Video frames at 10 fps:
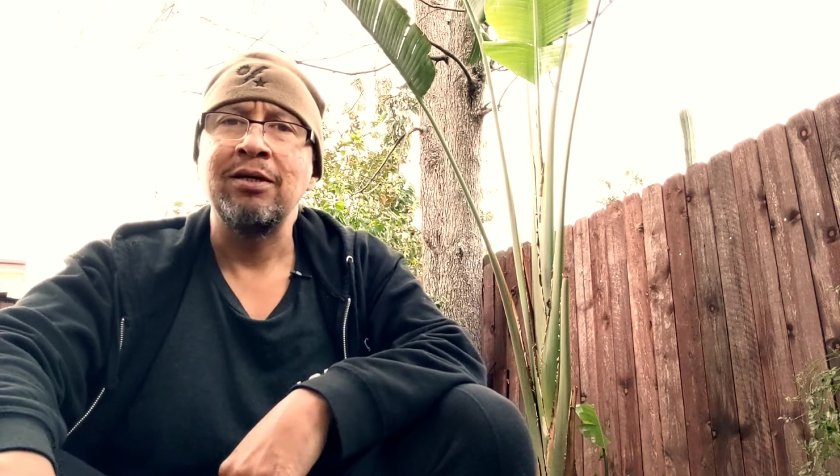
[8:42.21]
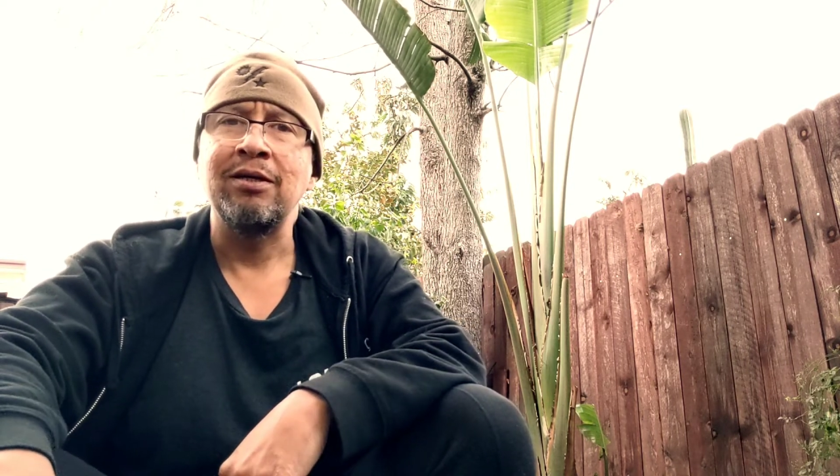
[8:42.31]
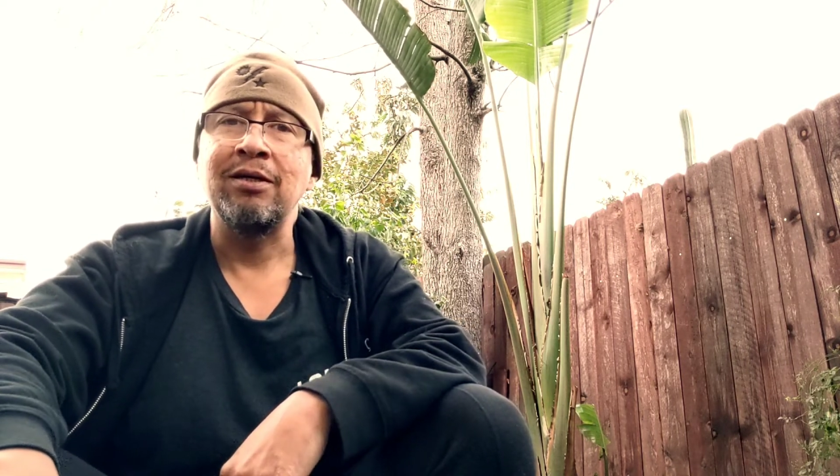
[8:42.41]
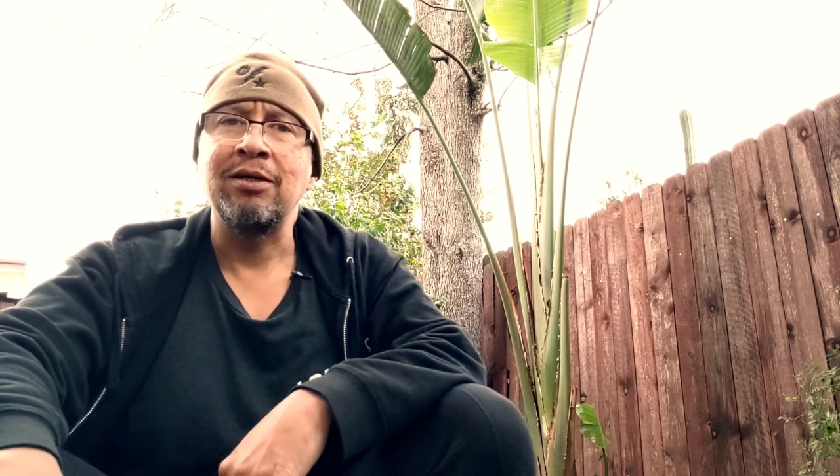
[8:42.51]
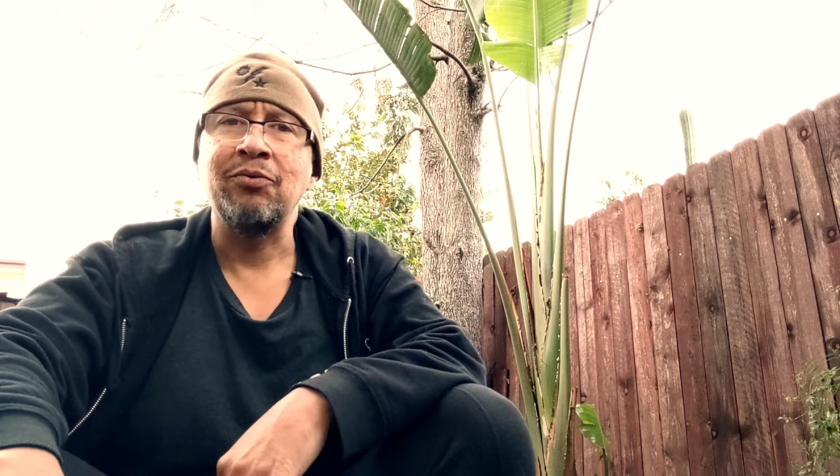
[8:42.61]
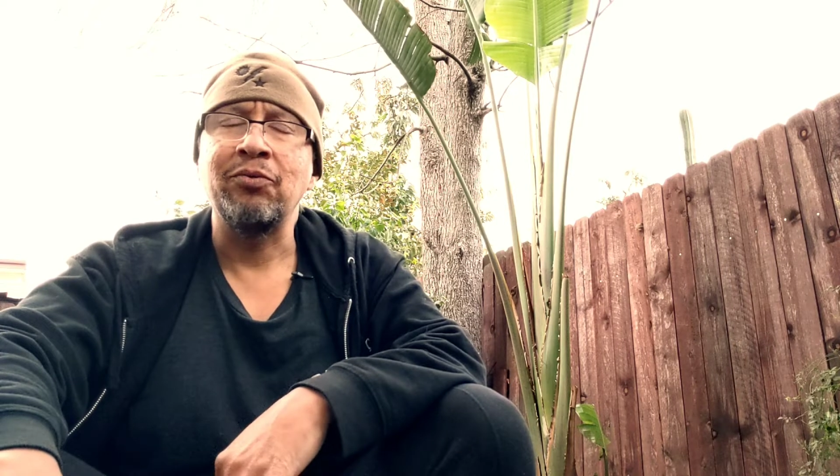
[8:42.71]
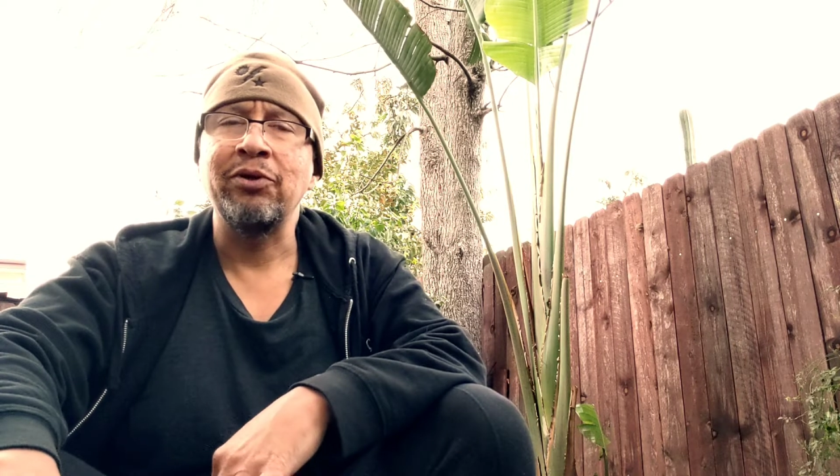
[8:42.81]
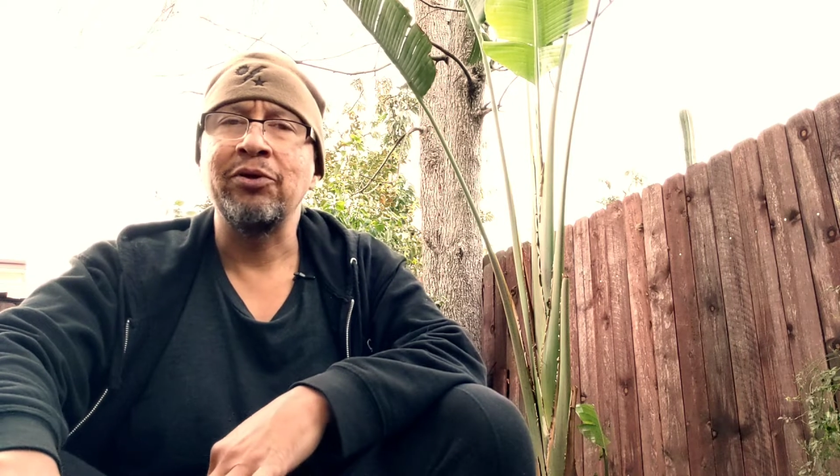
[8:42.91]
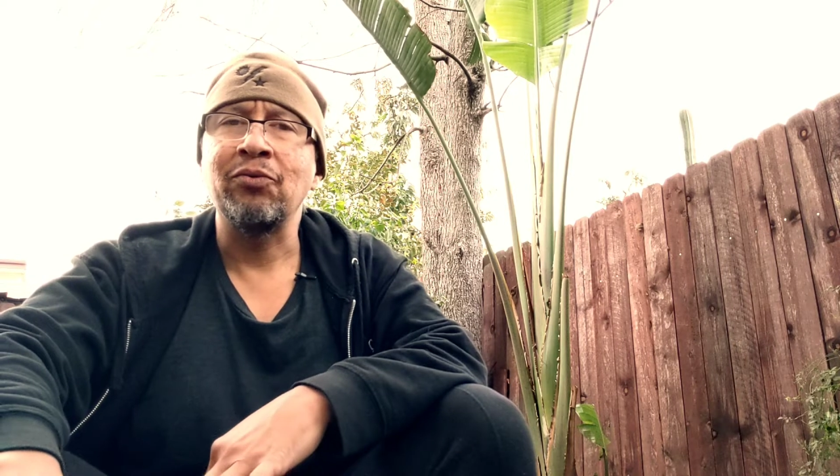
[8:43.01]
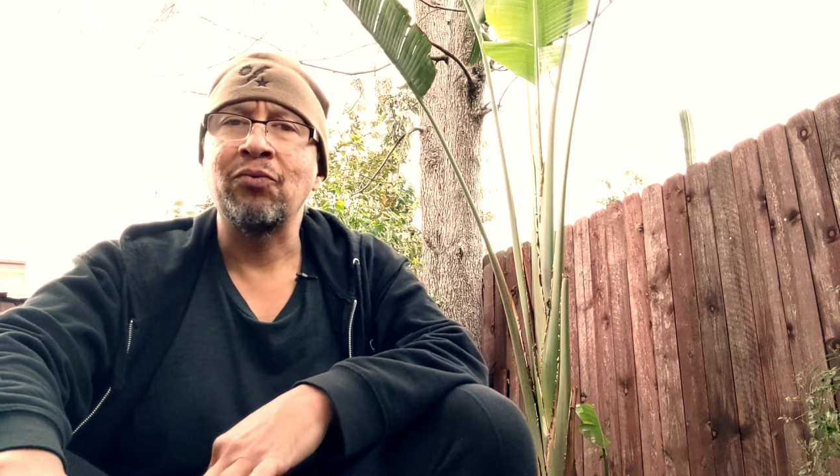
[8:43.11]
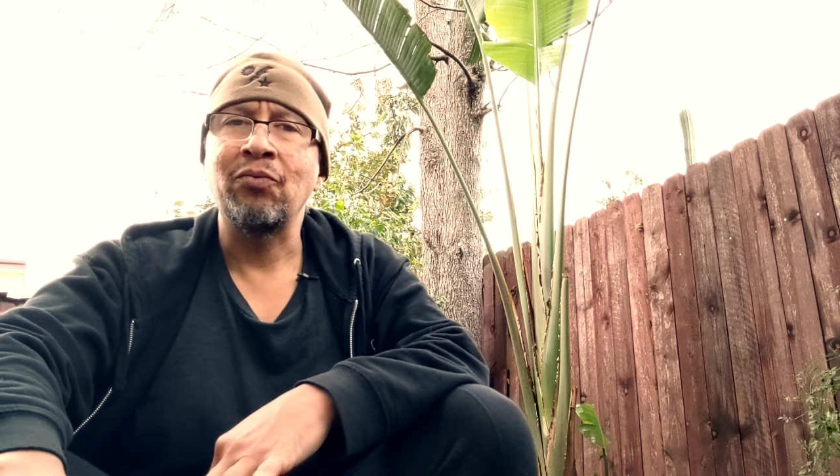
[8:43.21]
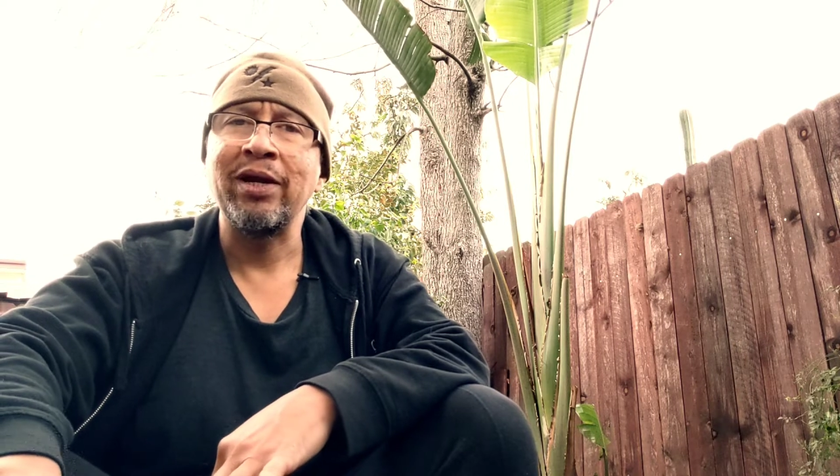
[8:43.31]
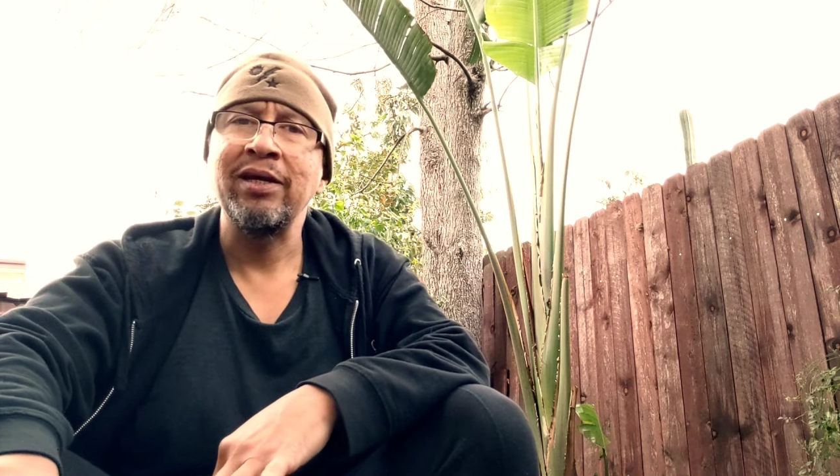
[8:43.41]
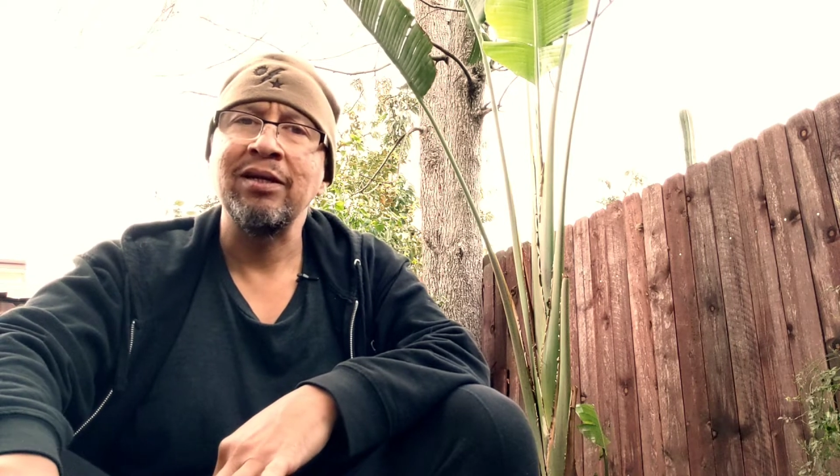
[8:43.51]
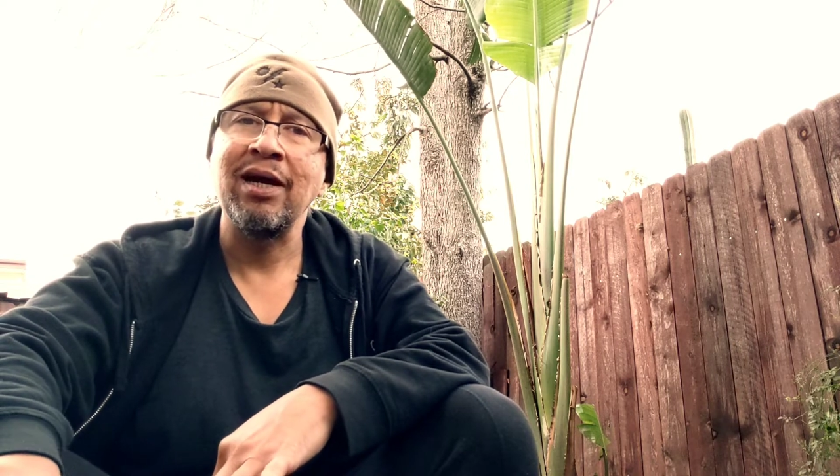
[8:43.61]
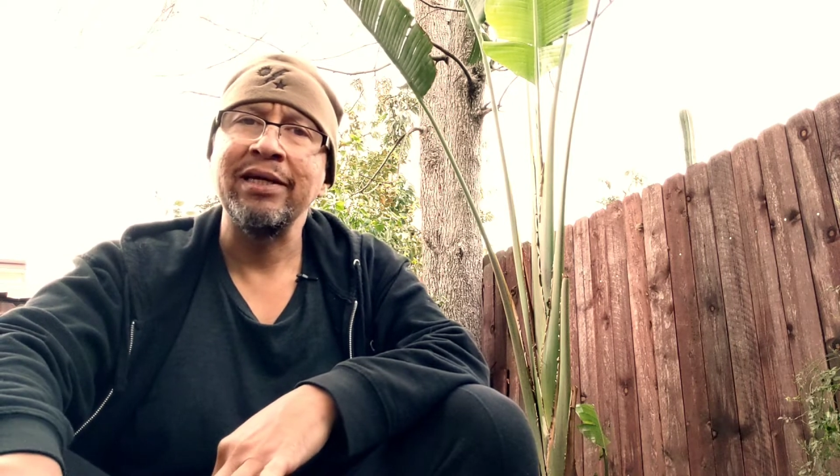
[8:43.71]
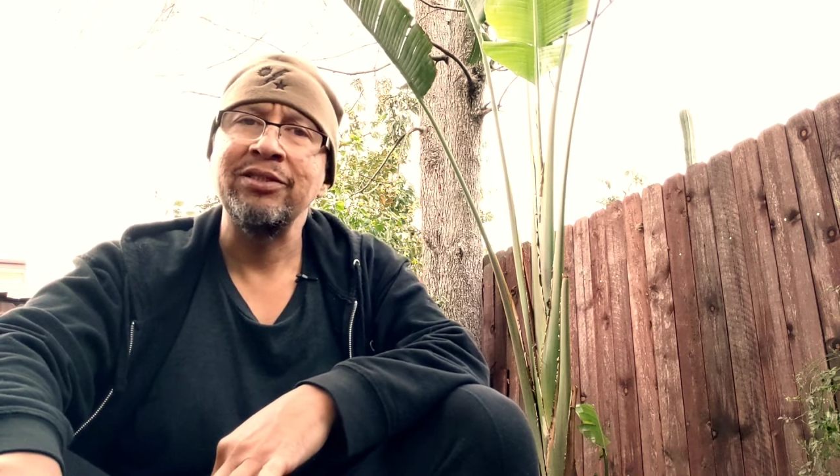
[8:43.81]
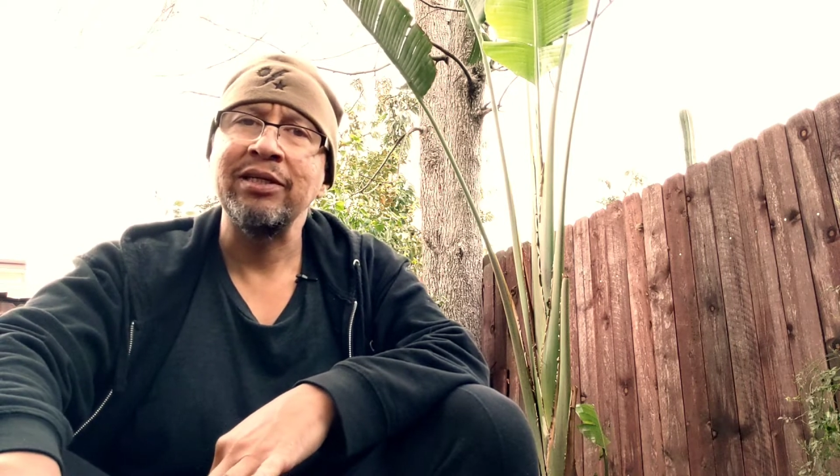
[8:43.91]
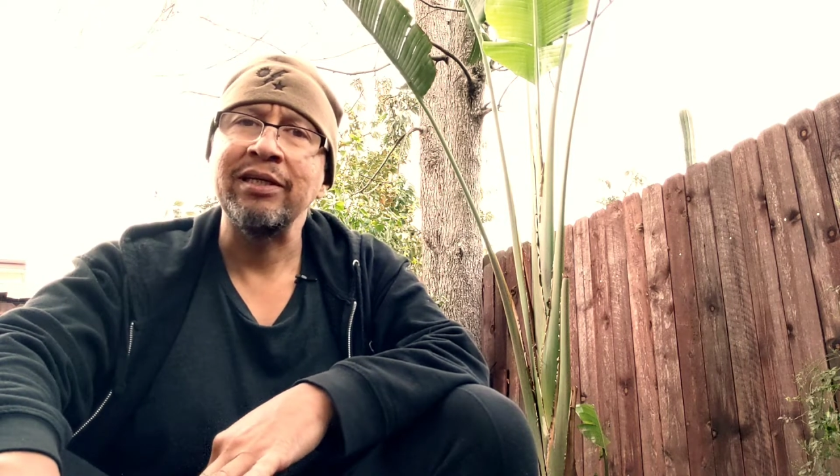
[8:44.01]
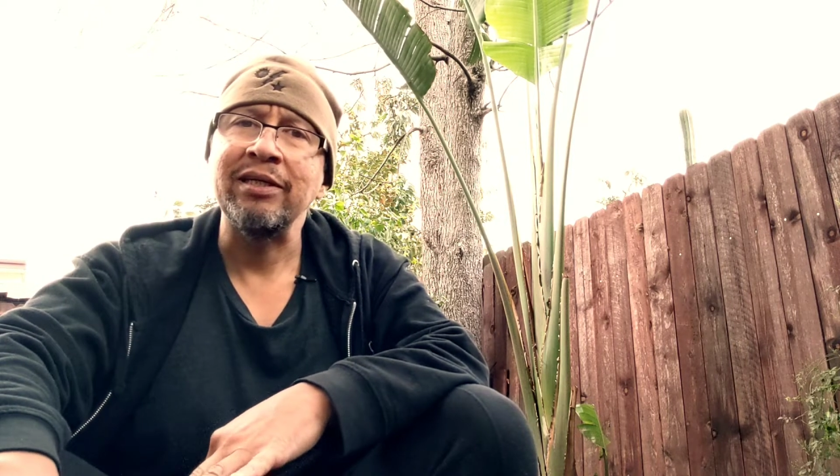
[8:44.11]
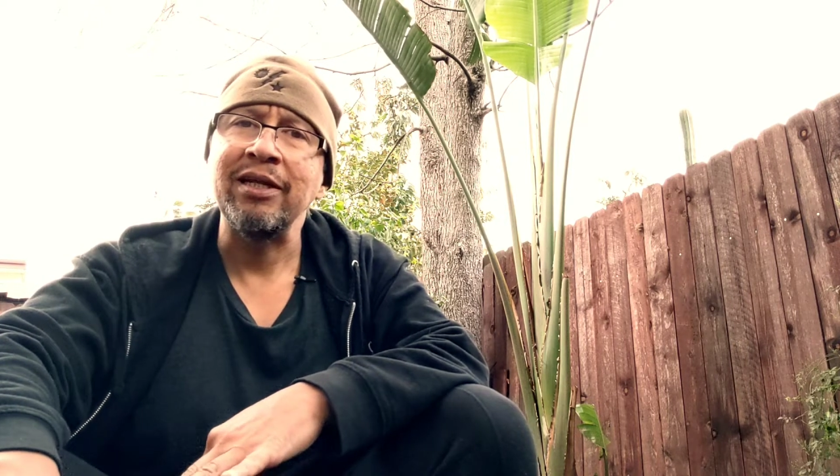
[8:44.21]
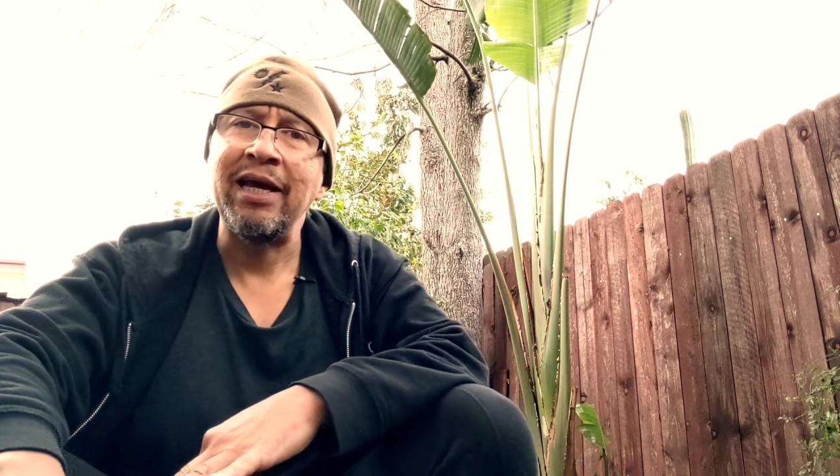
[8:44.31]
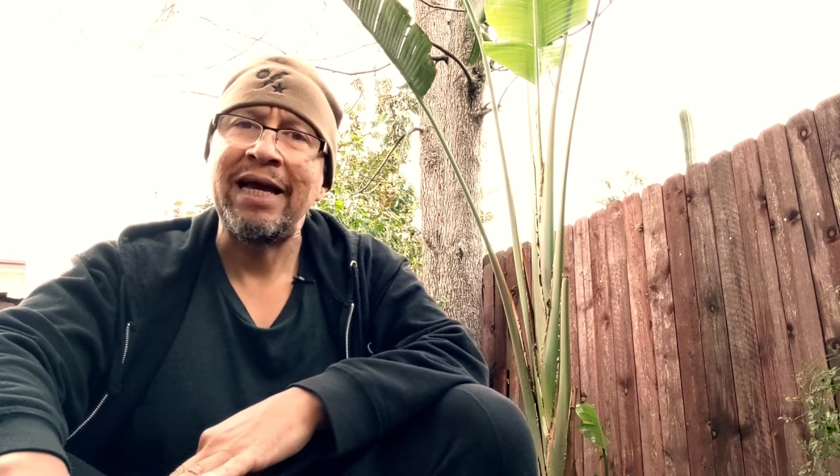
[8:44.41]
Uh, where you're recognizing it